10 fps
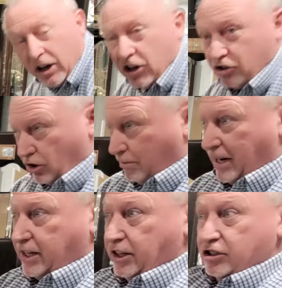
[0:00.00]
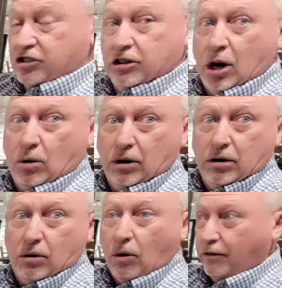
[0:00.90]
So you're making it
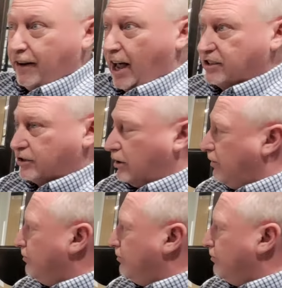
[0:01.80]
slower or faster.